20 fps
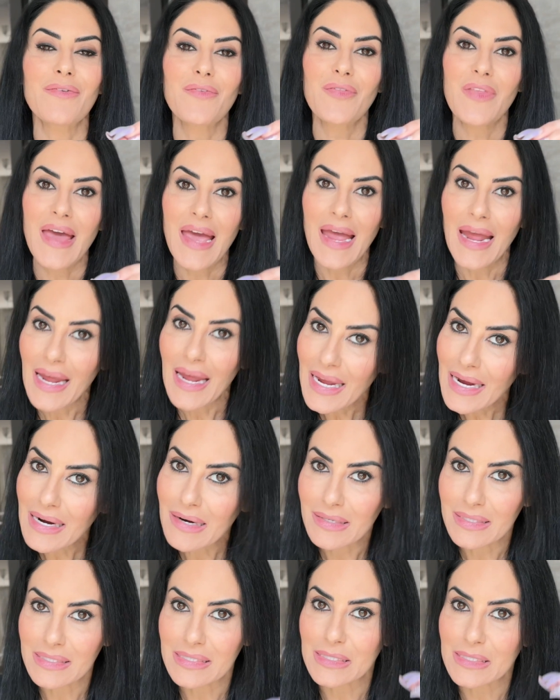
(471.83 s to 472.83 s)
If the
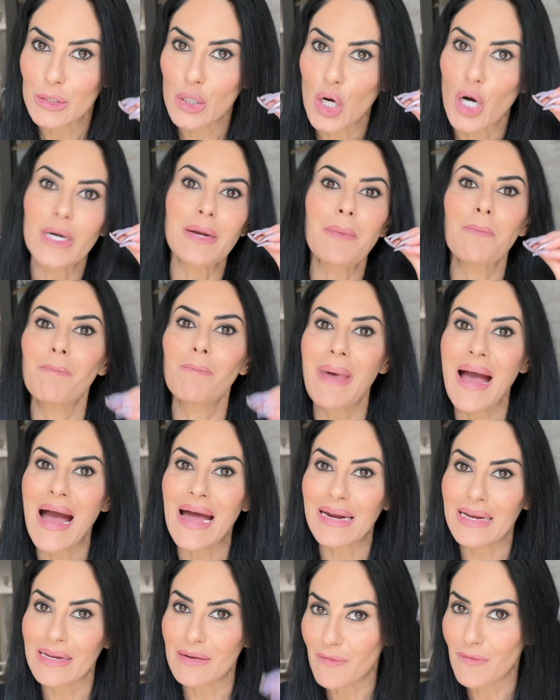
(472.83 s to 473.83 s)
hair start
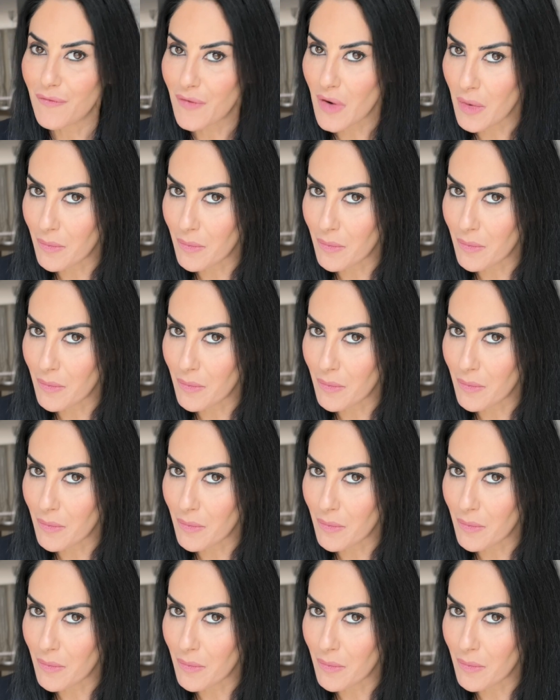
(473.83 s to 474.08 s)
matting